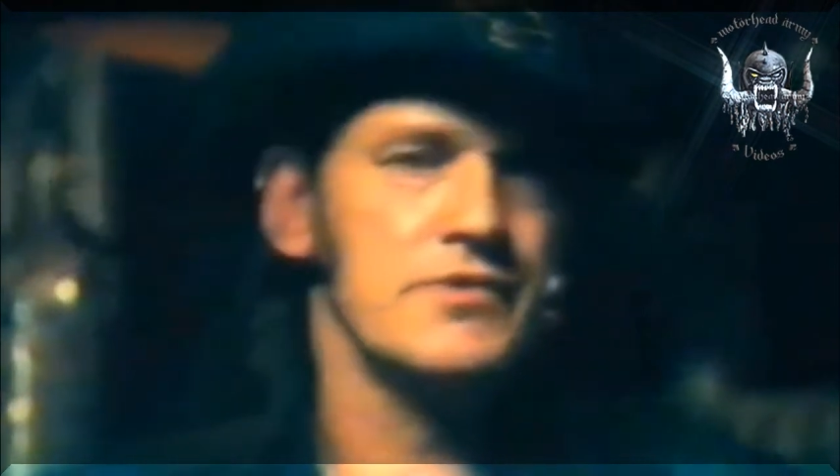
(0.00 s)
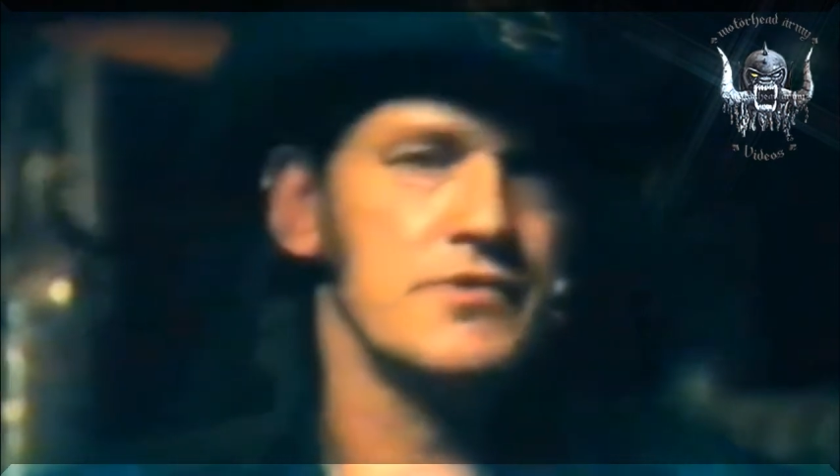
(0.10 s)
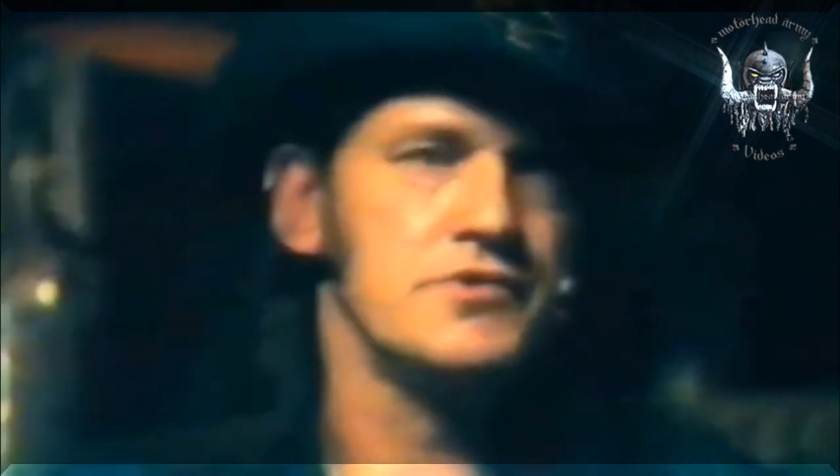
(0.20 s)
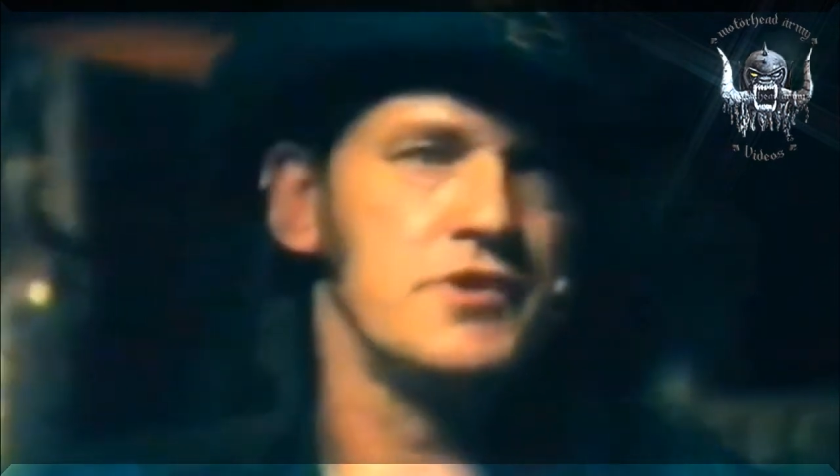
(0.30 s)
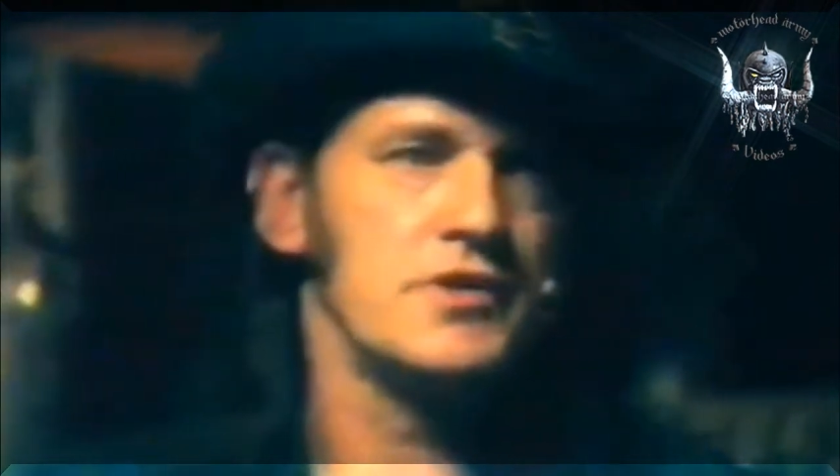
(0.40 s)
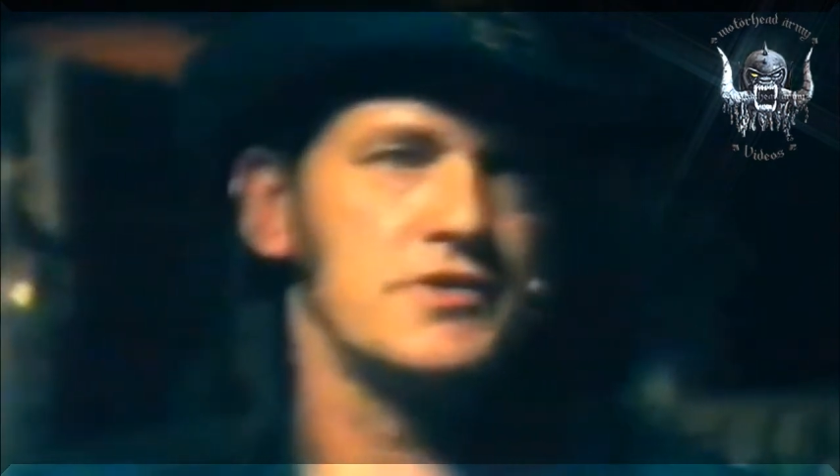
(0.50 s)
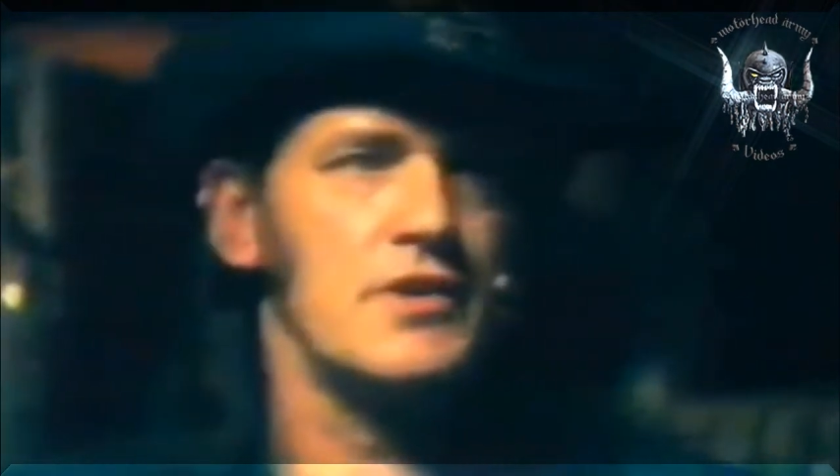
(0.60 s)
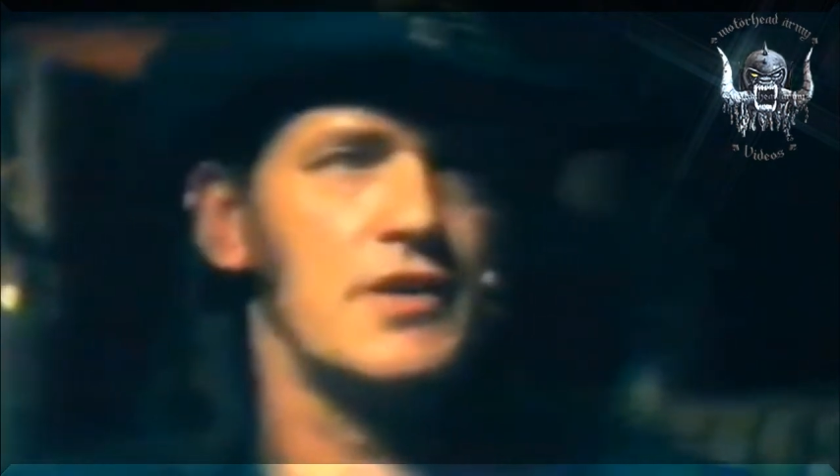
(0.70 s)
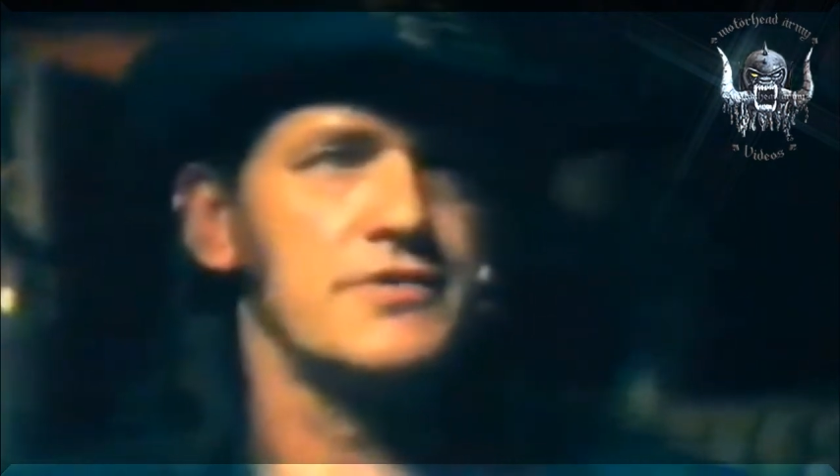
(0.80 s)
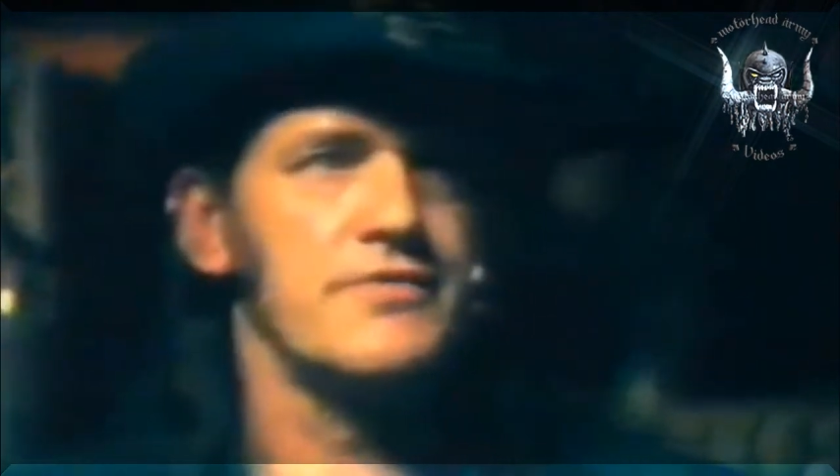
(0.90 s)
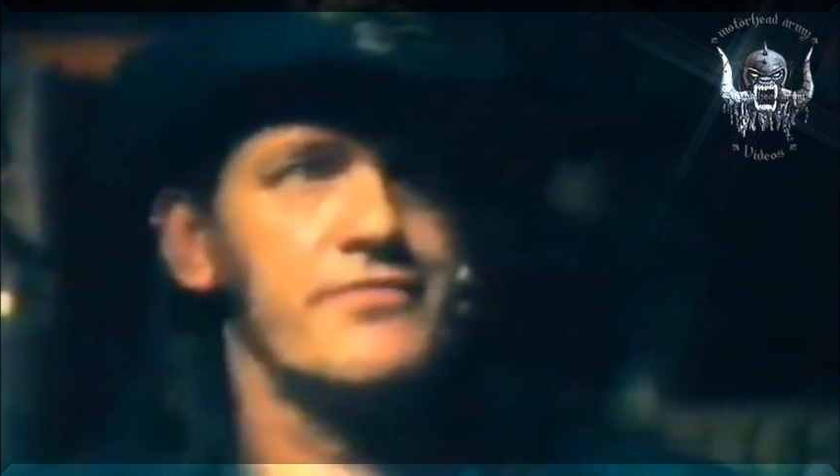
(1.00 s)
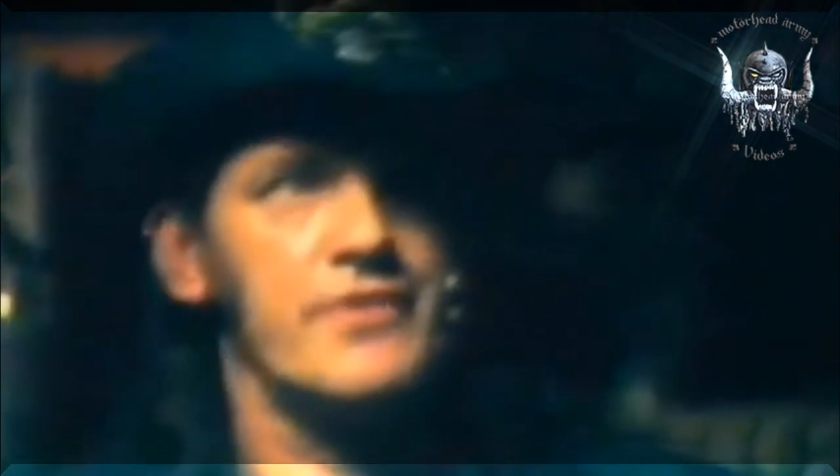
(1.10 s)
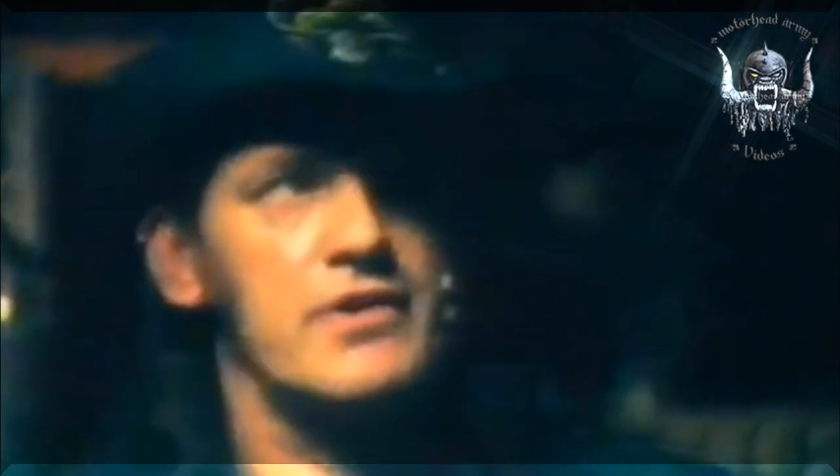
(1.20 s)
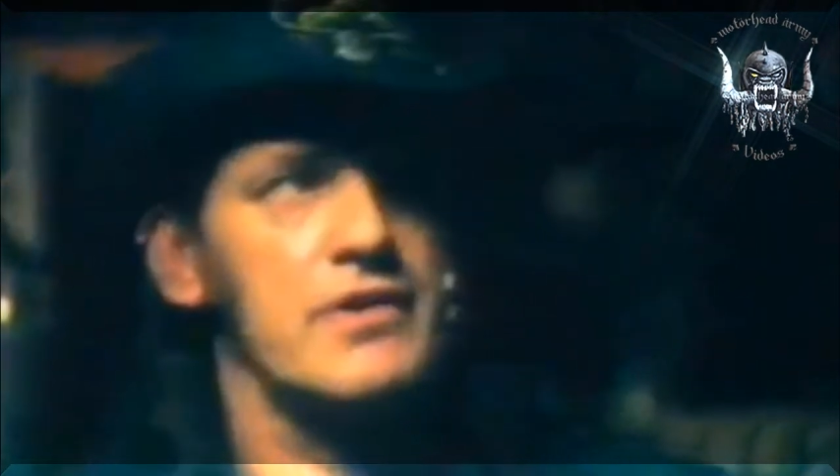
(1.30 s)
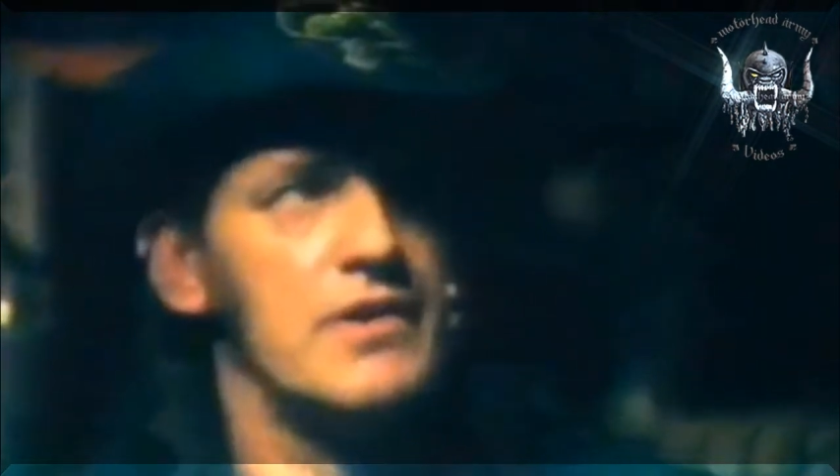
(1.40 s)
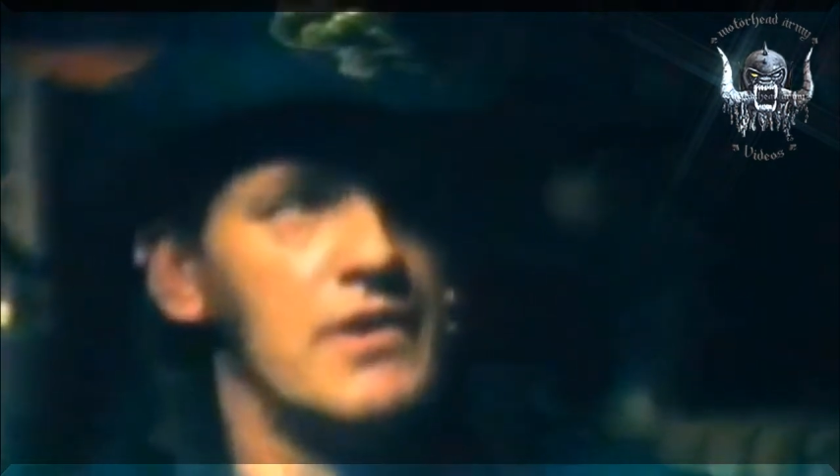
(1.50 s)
there's chicks that like to fuck,